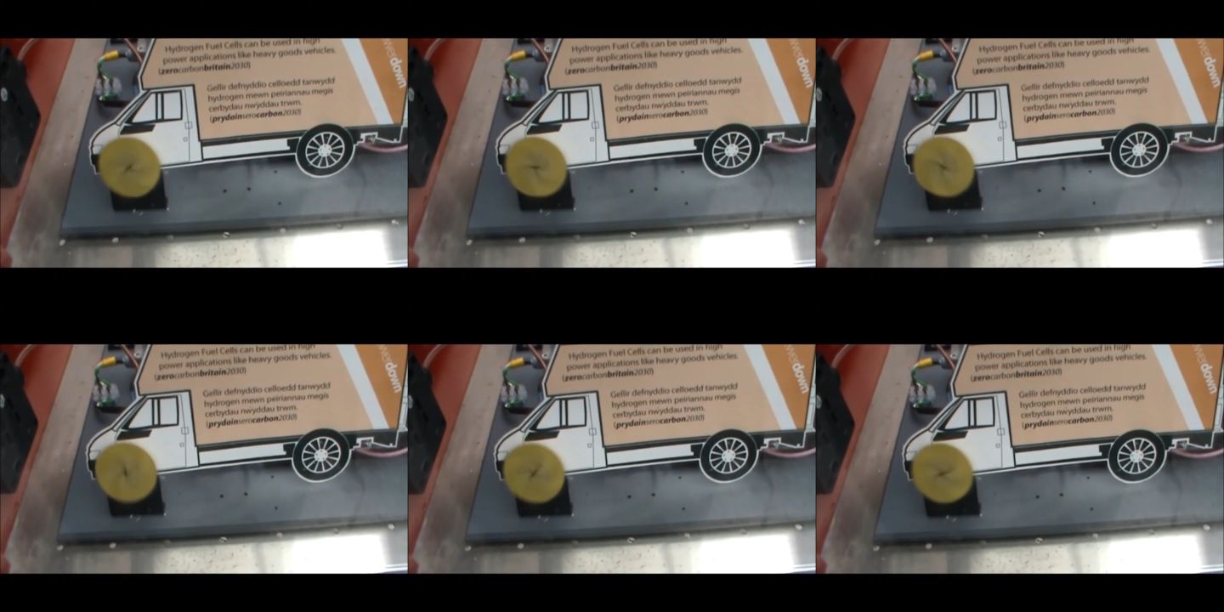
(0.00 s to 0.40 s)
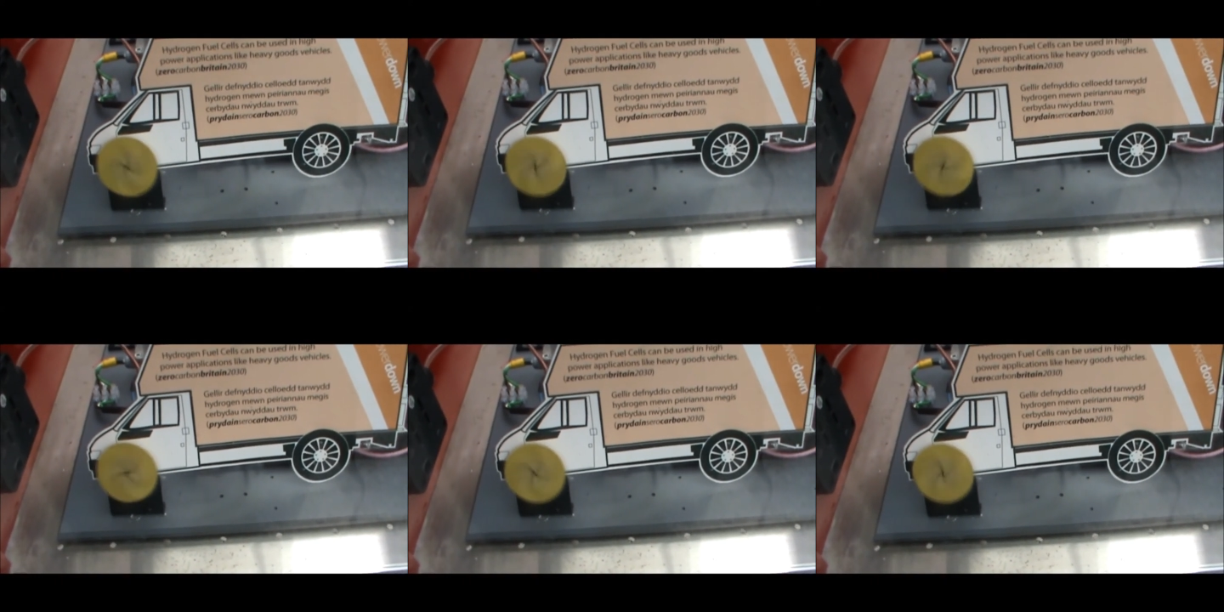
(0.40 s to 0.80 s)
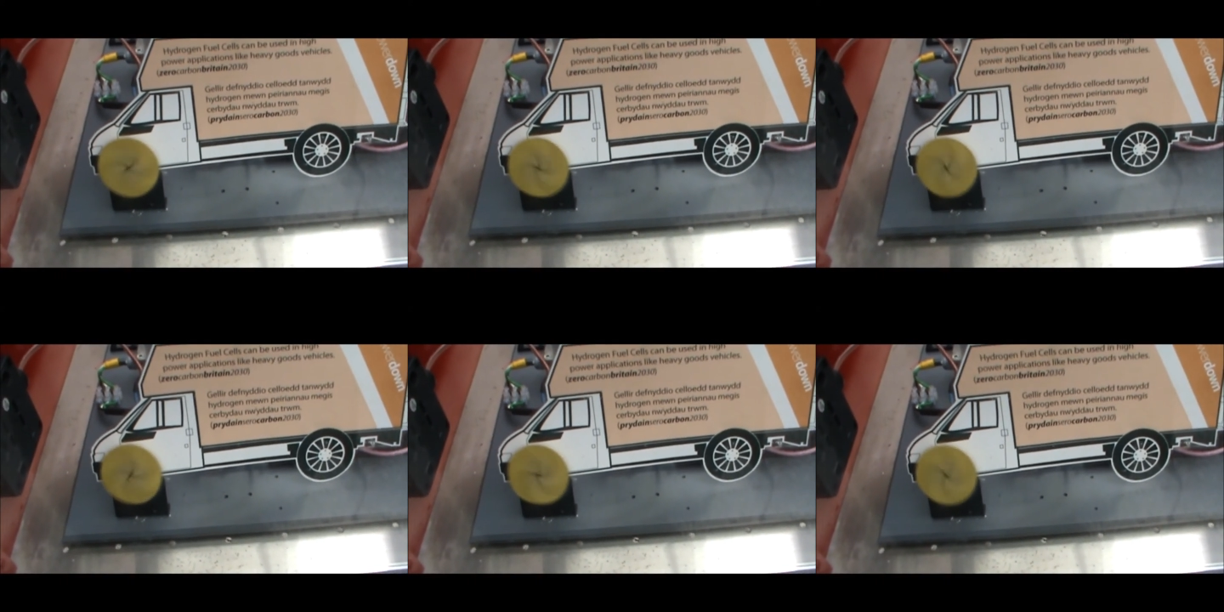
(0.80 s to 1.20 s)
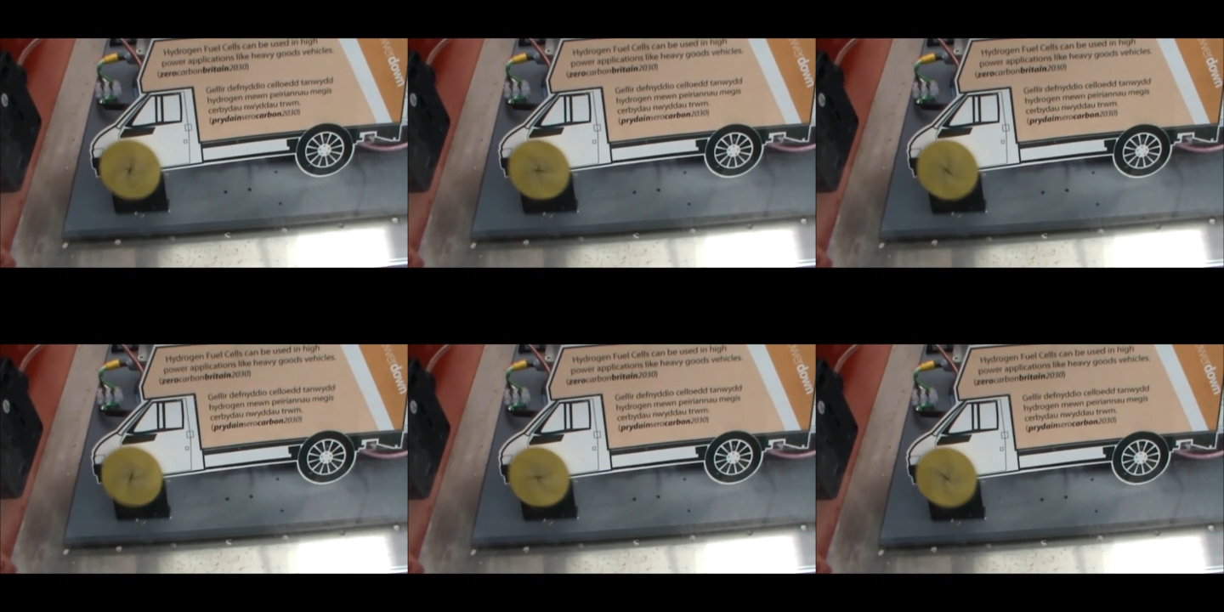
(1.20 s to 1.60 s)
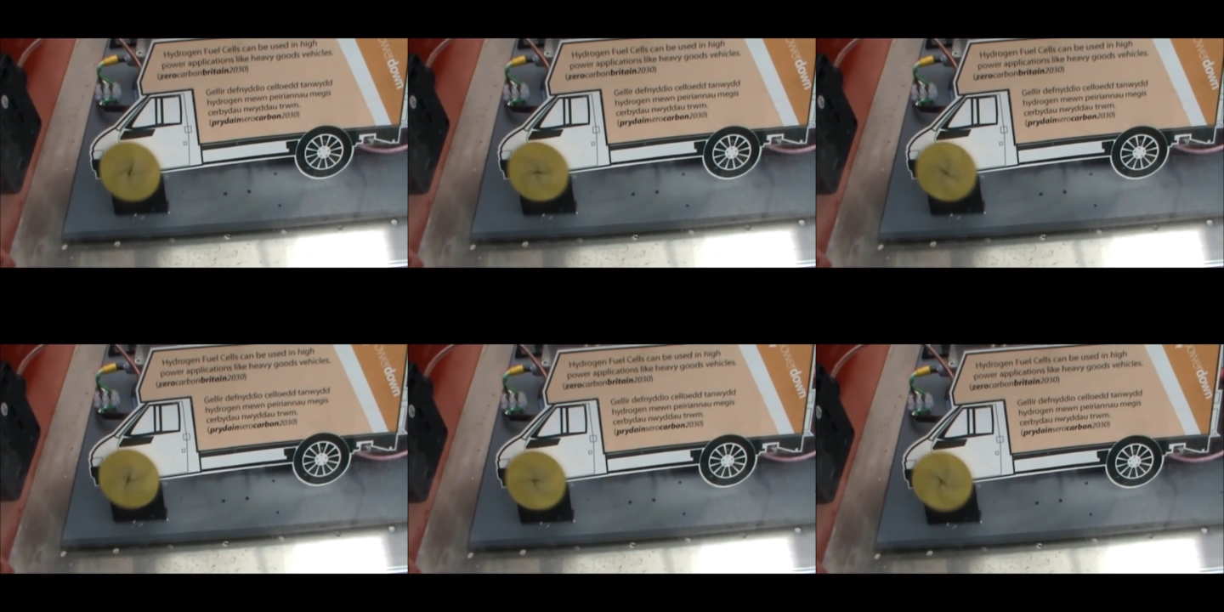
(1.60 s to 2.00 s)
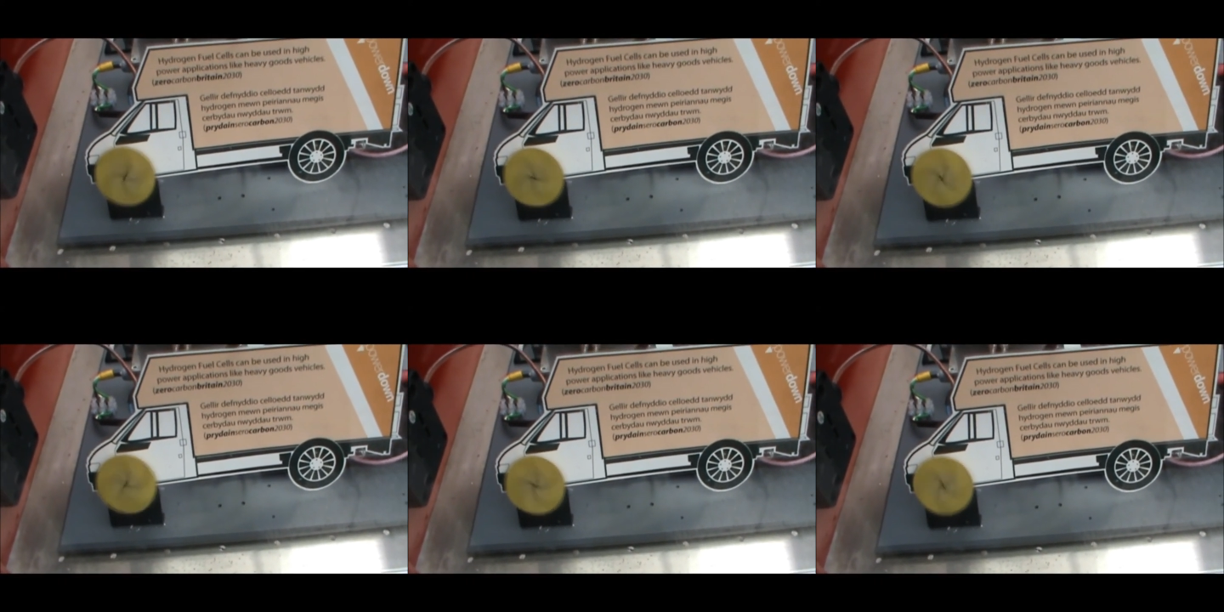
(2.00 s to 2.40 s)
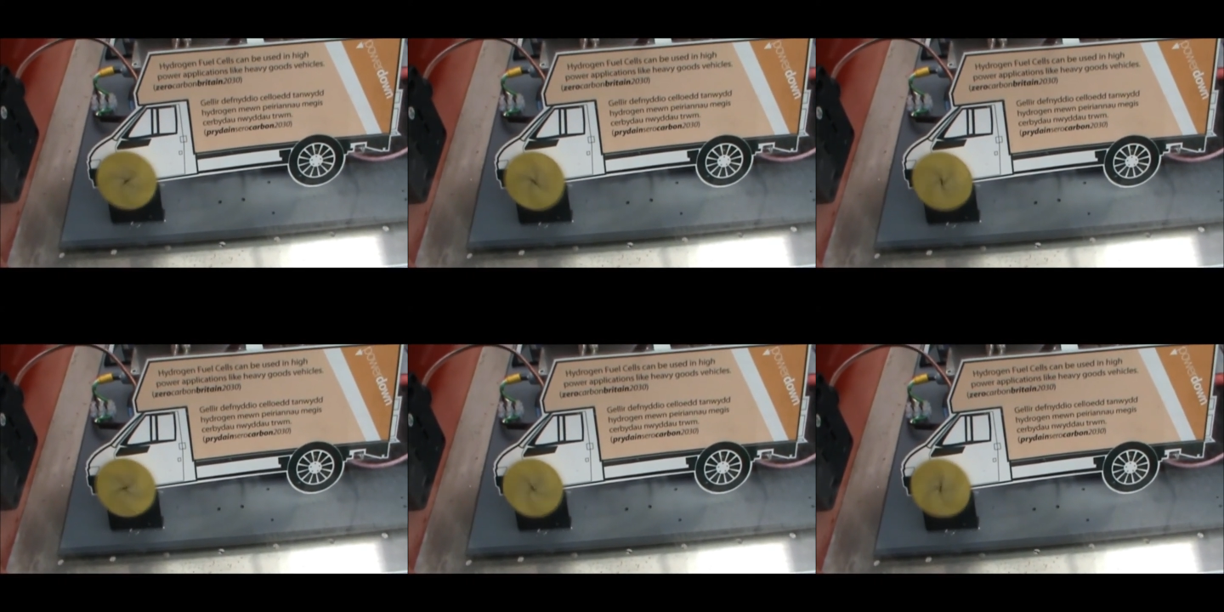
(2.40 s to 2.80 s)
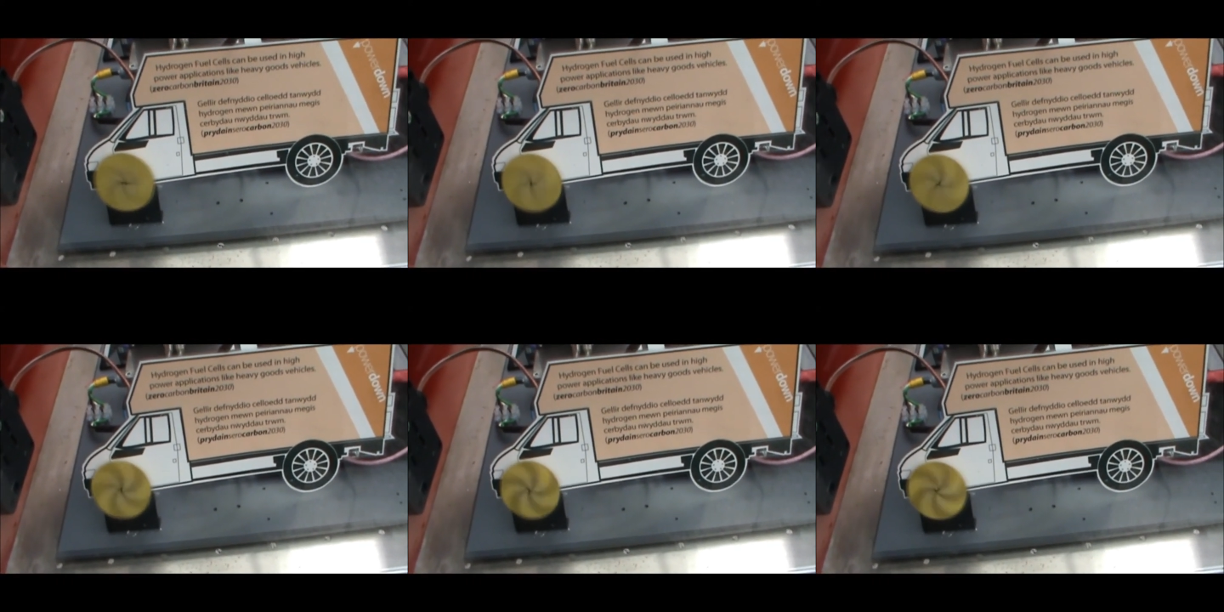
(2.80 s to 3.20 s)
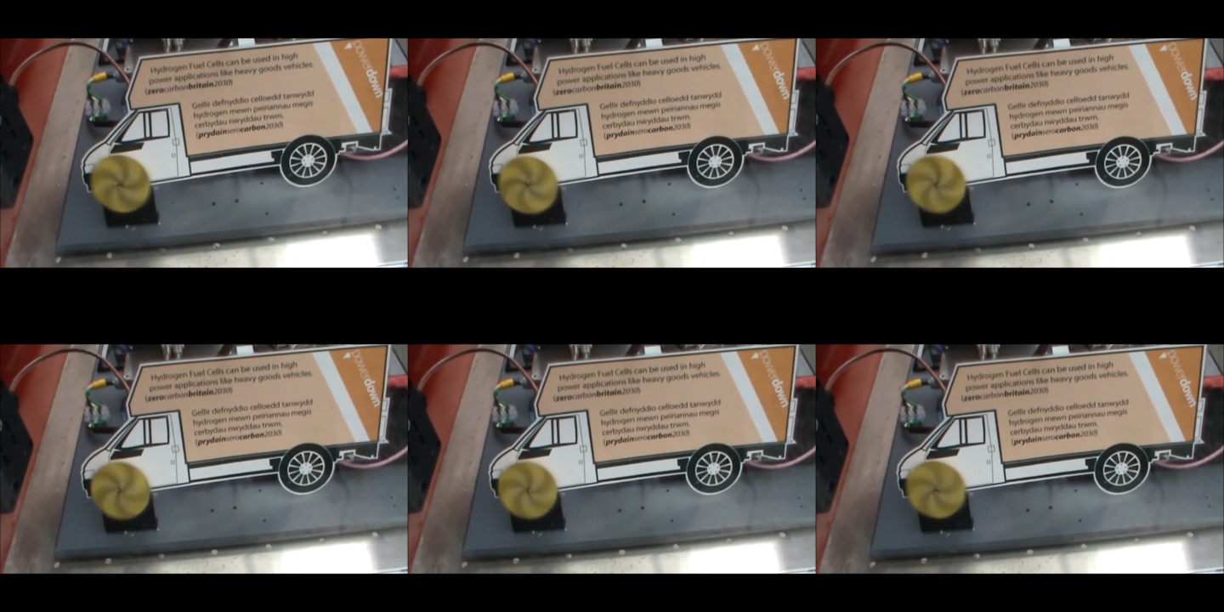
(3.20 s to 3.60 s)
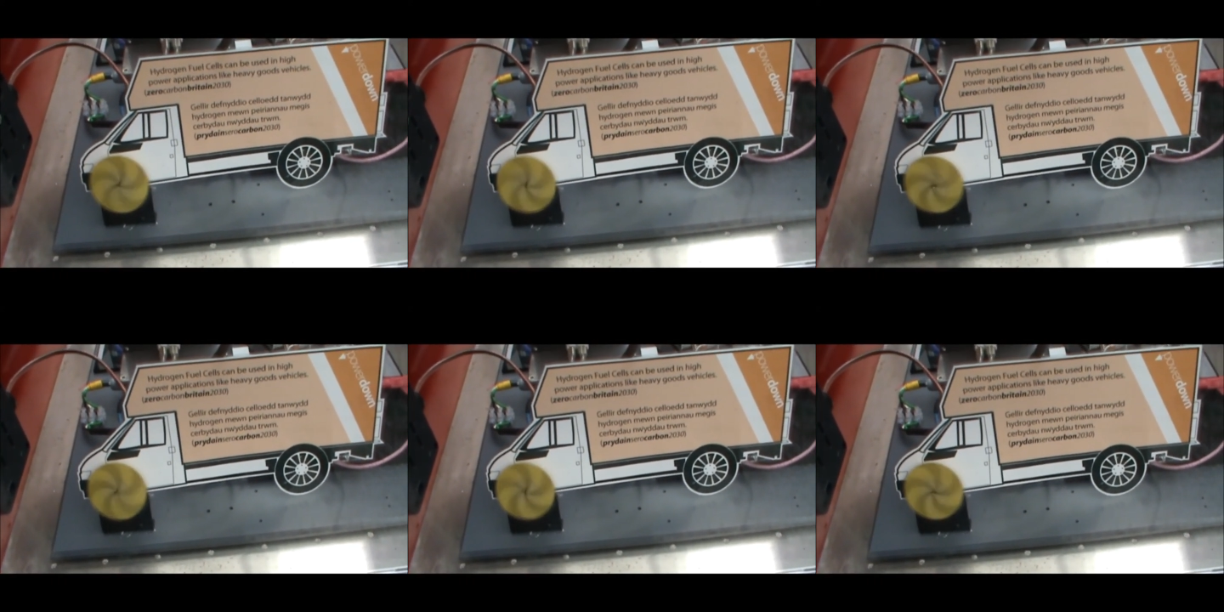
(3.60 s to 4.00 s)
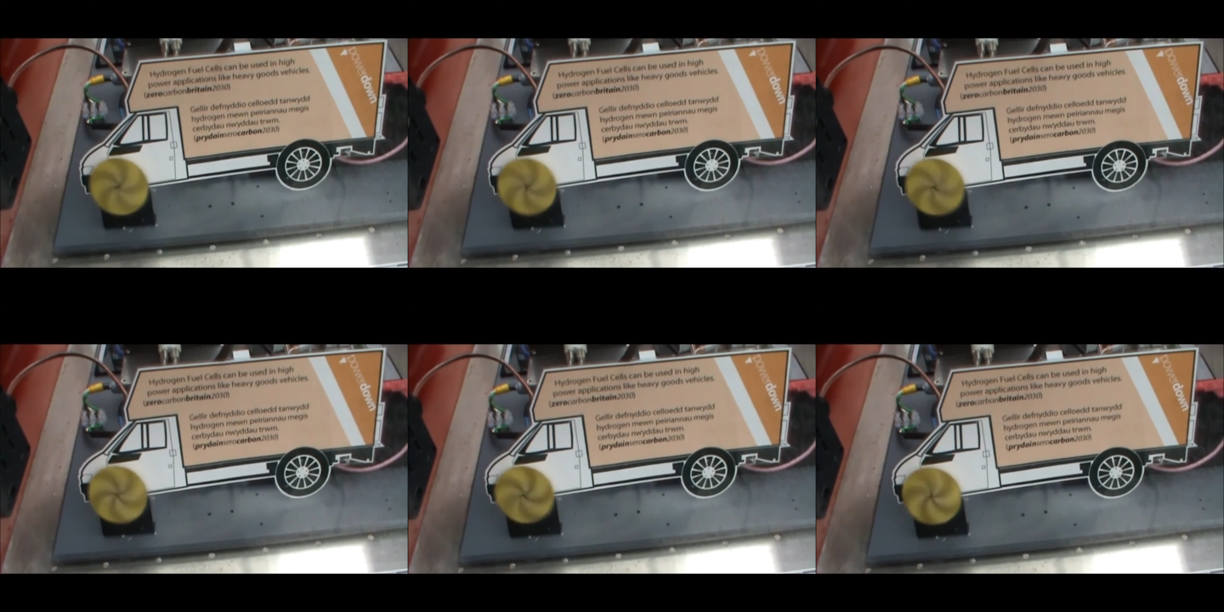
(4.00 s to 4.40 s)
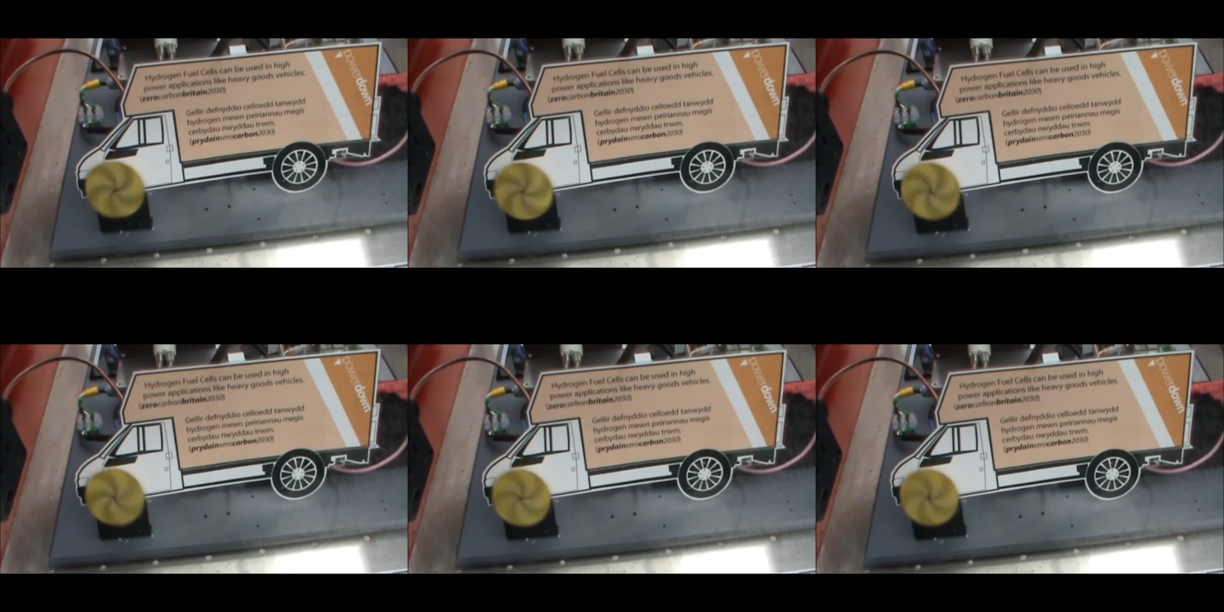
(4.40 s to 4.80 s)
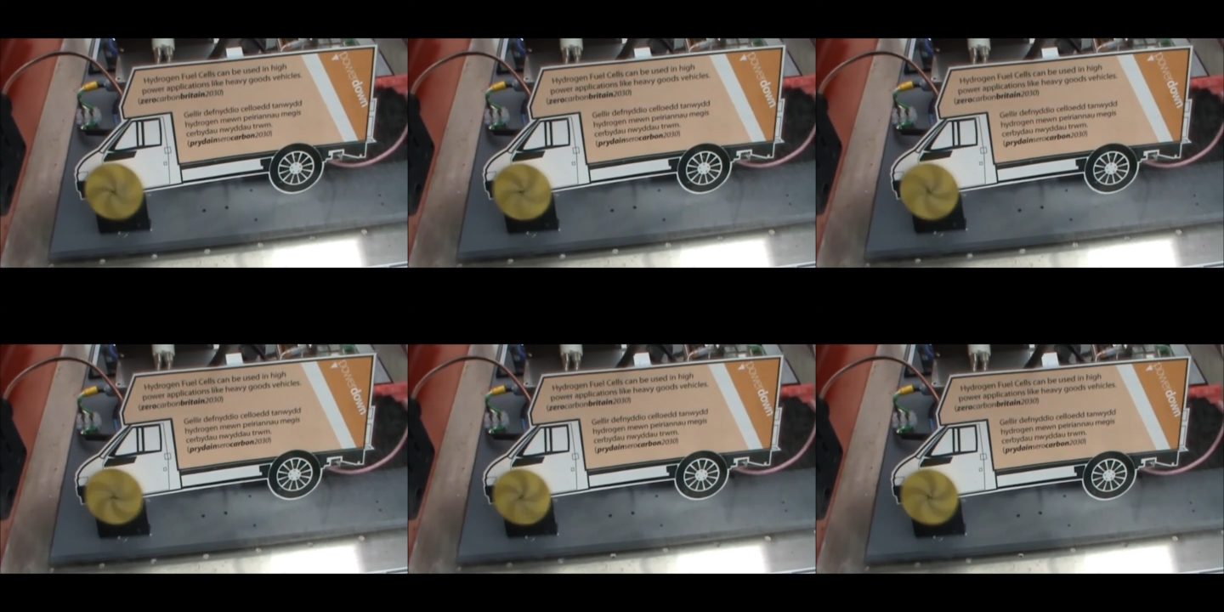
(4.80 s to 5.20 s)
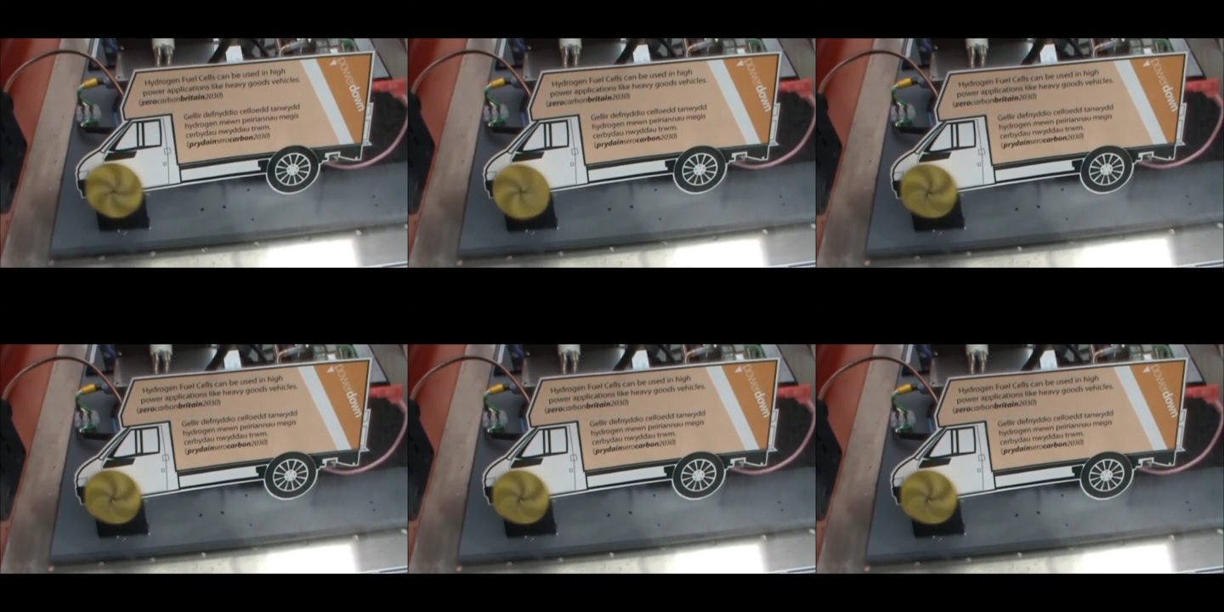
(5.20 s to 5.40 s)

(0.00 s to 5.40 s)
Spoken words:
[unreadable: no face in view]